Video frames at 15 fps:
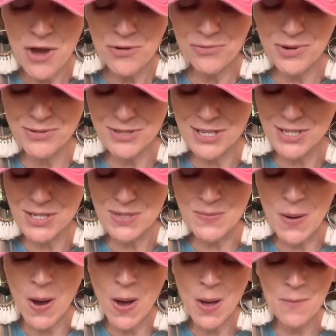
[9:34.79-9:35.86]
rose a
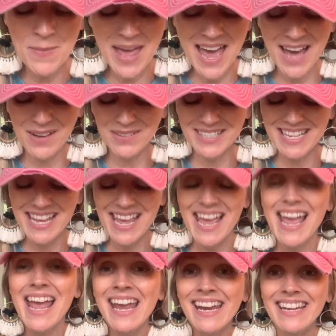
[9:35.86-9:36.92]
small mound,
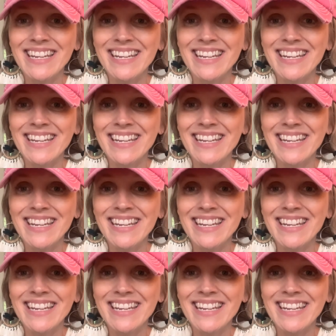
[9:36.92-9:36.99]
eight